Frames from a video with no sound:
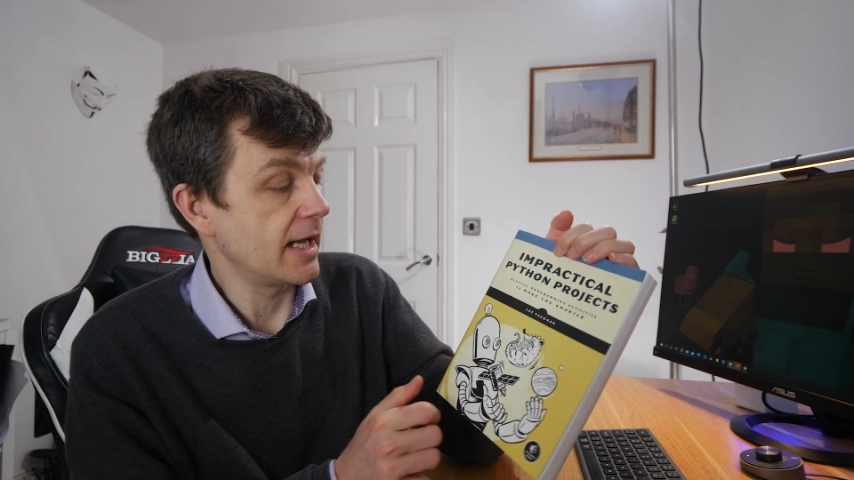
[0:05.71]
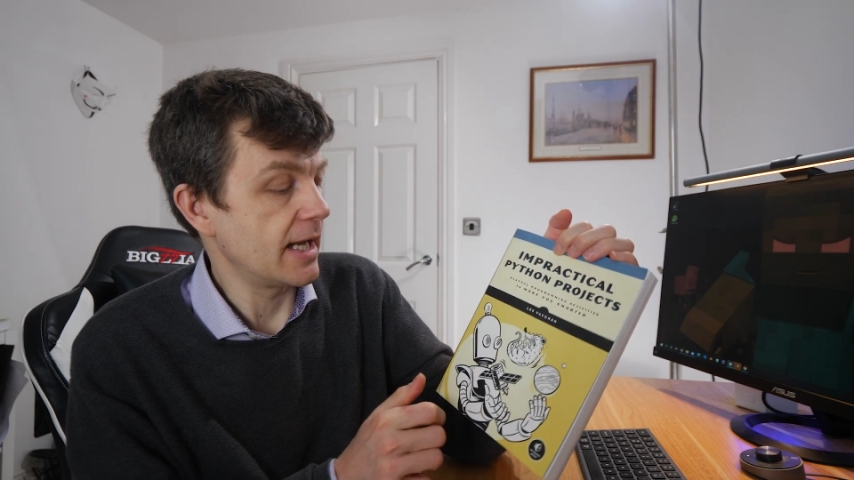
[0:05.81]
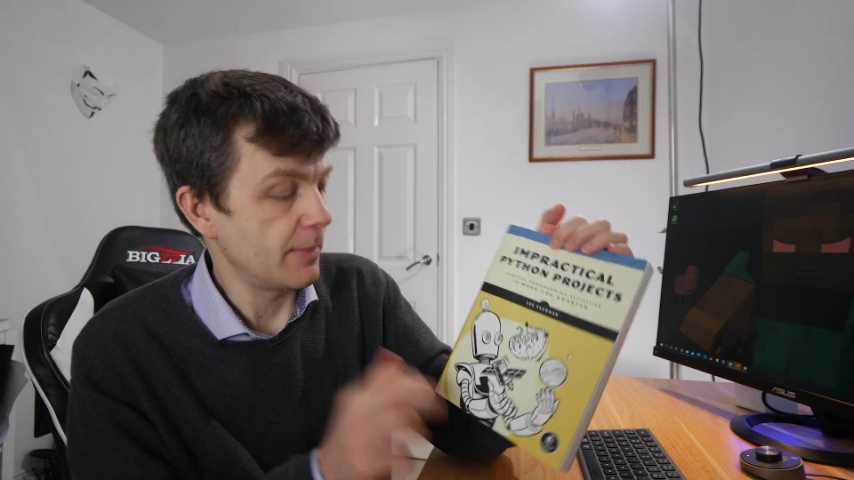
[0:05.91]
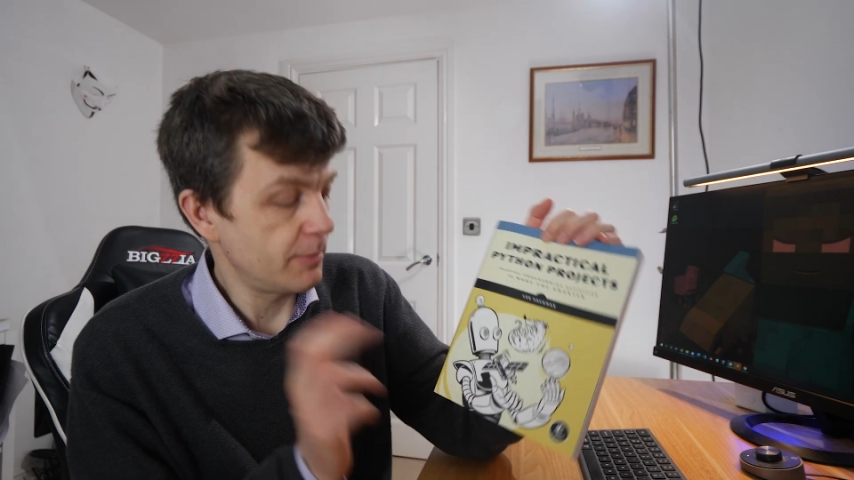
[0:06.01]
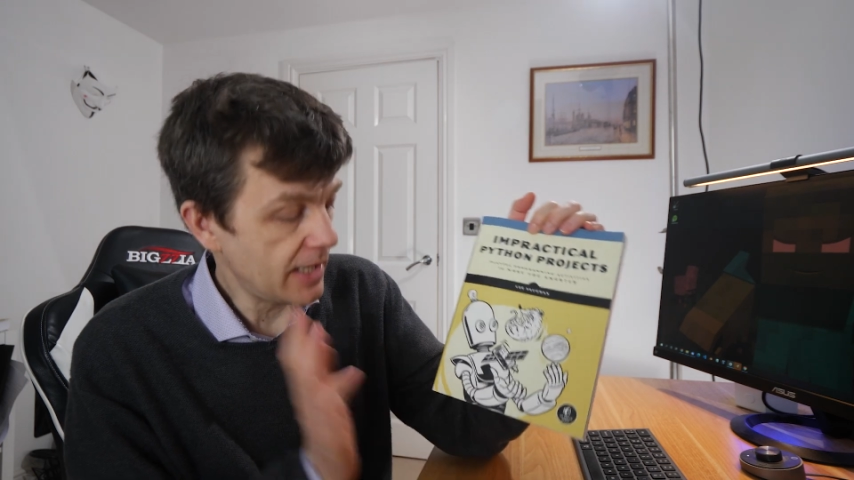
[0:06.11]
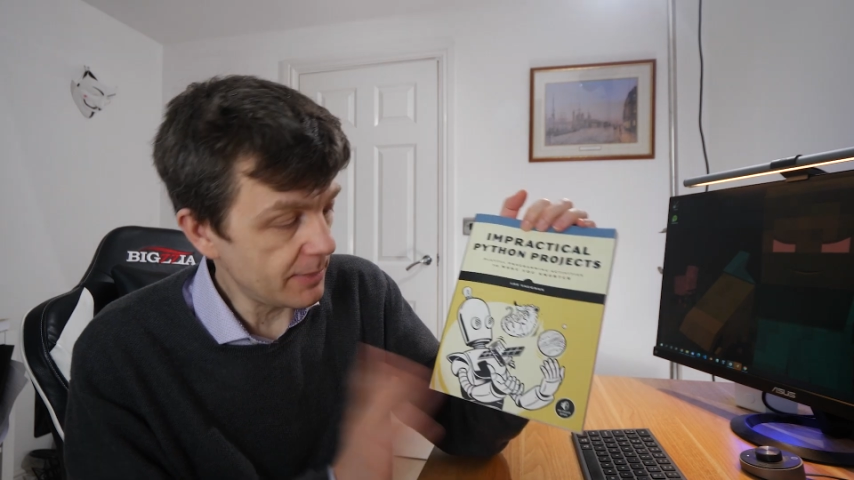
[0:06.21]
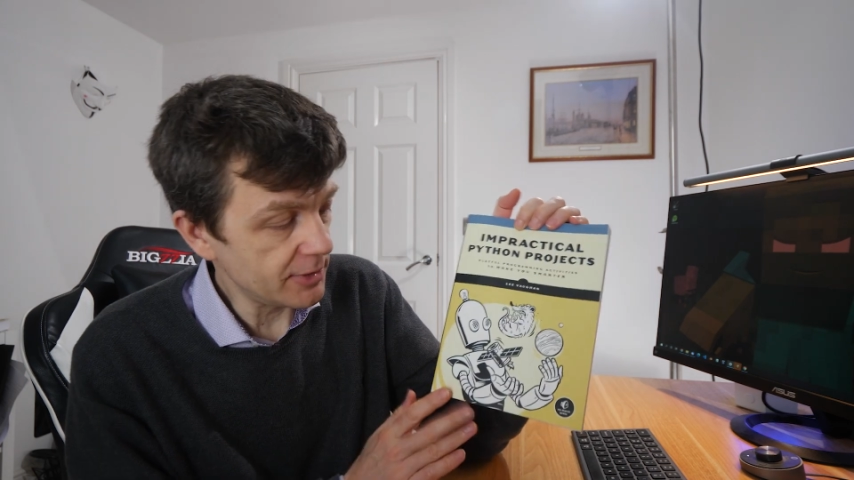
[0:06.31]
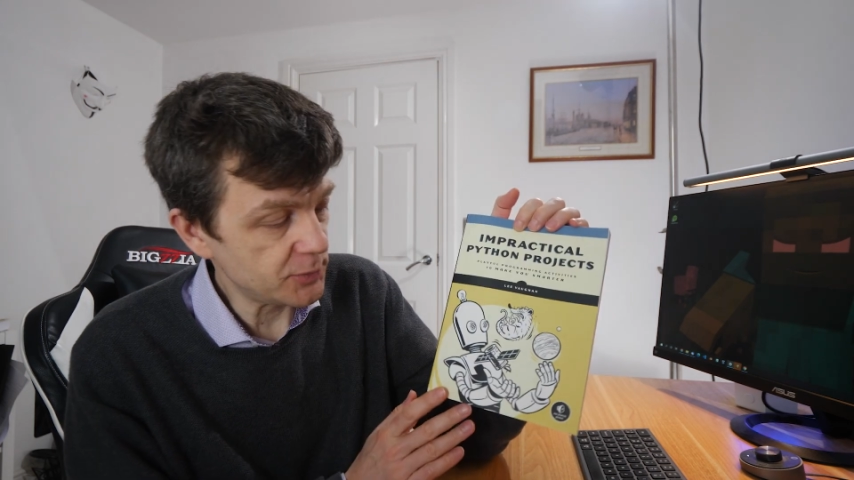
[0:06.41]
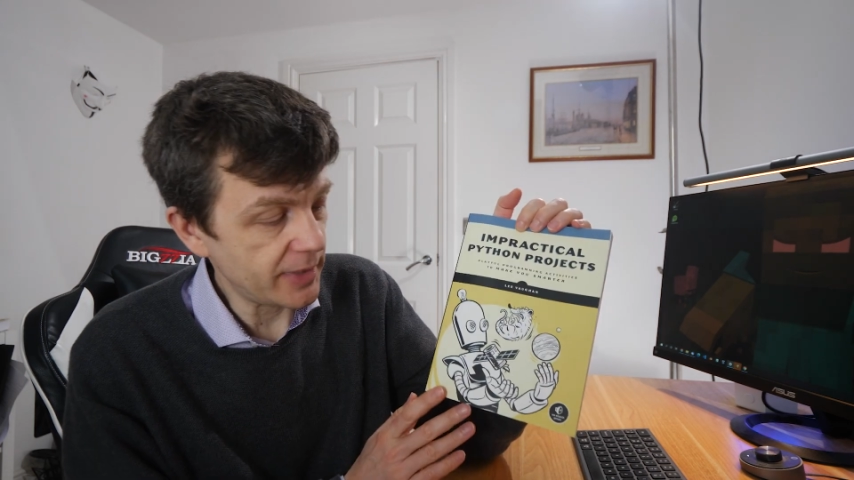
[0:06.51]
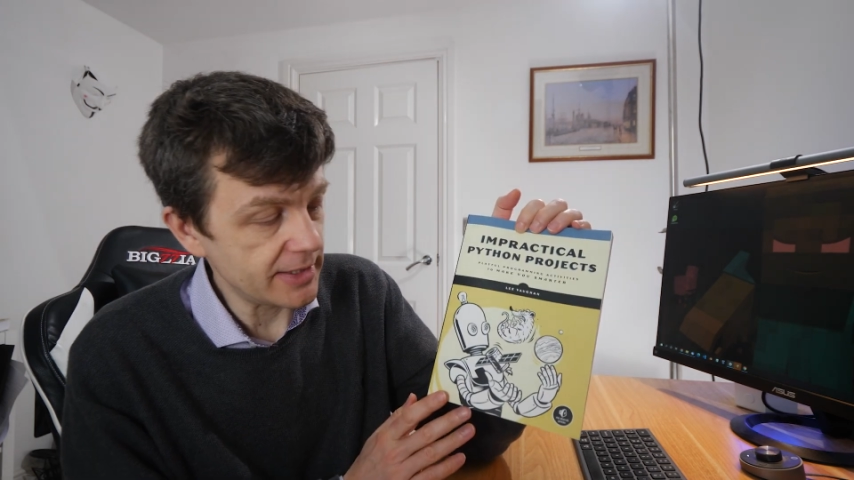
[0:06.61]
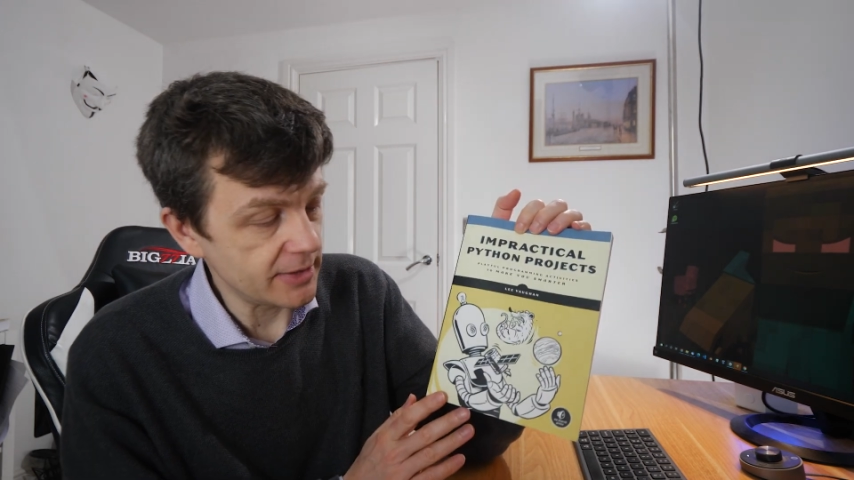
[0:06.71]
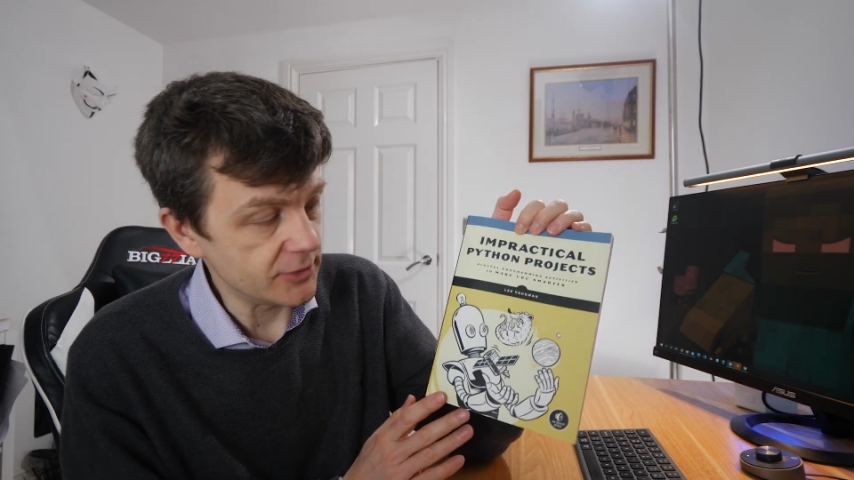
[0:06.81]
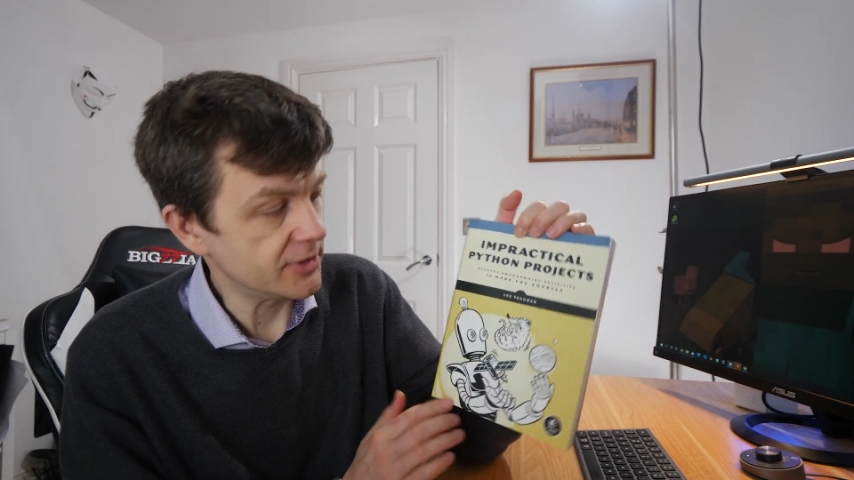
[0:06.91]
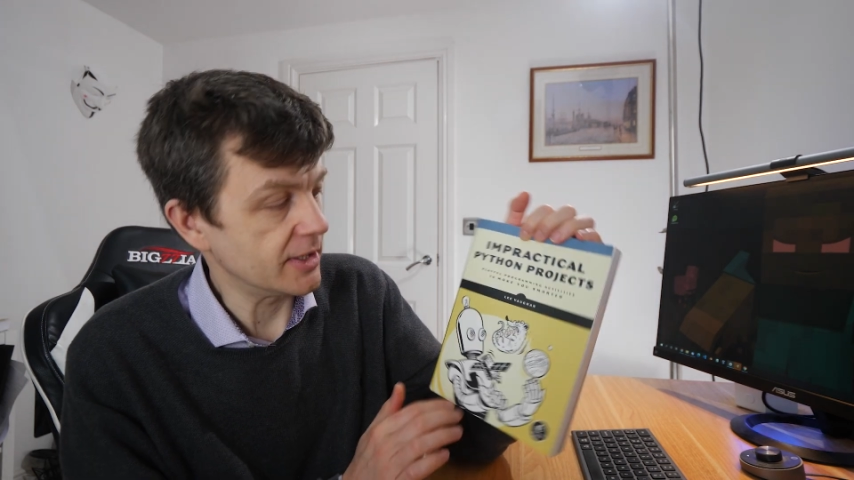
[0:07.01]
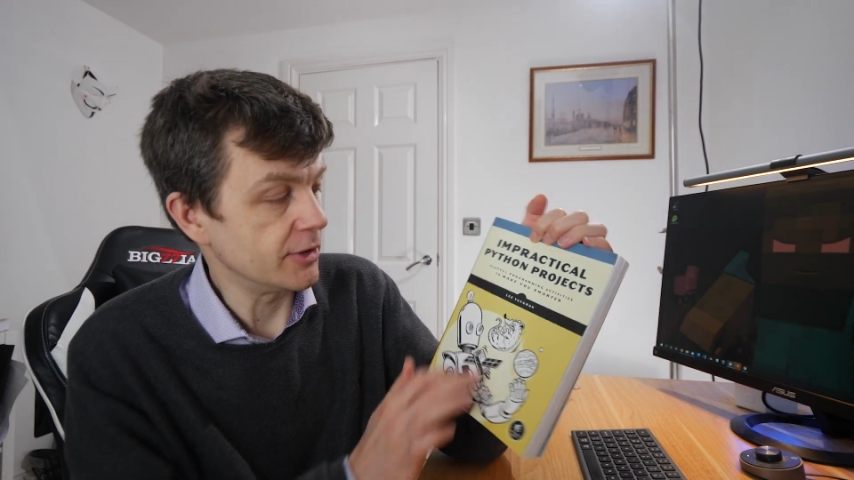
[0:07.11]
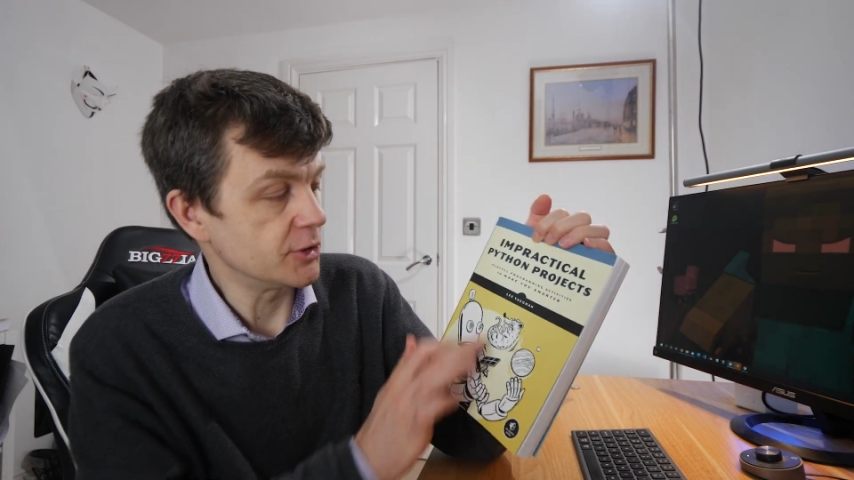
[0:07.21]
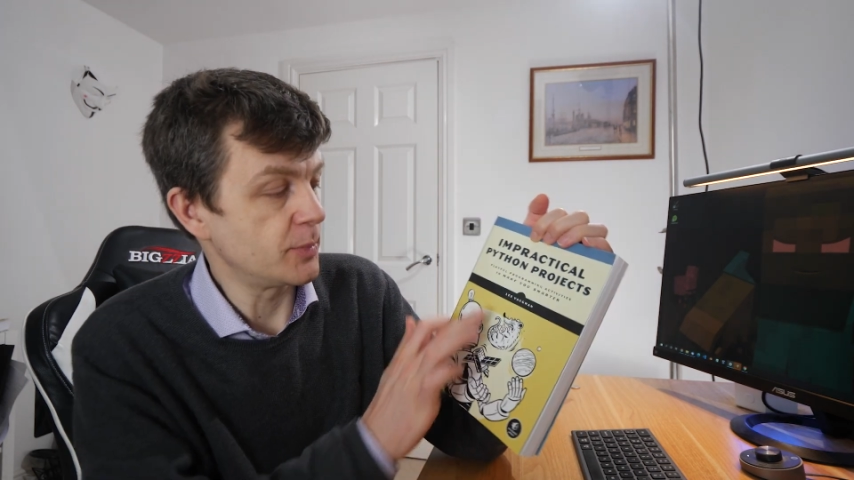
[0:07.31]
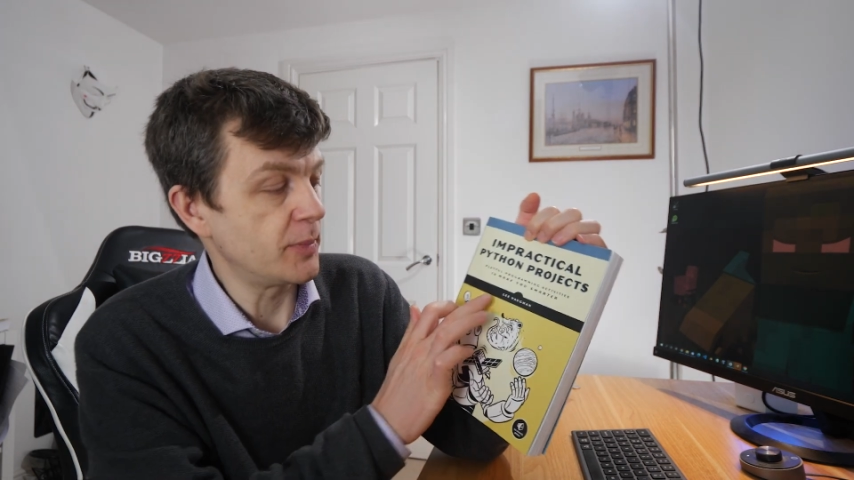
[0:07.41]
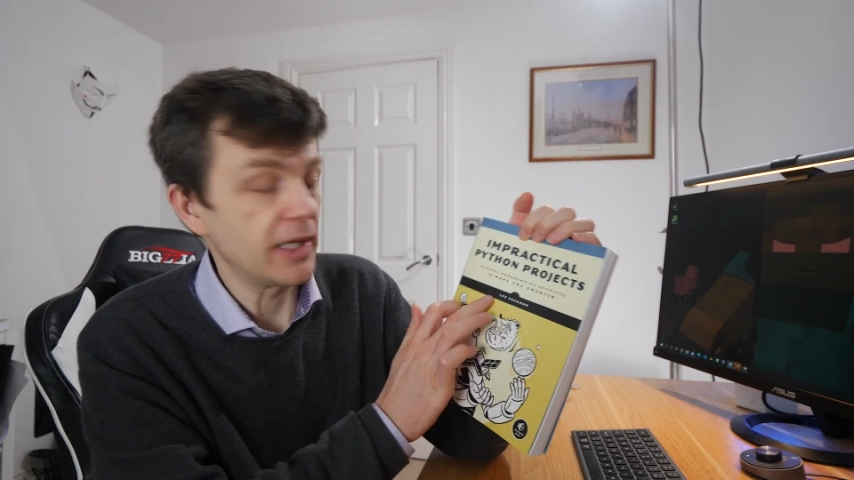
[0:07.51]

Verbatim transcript: uh, published by No Starch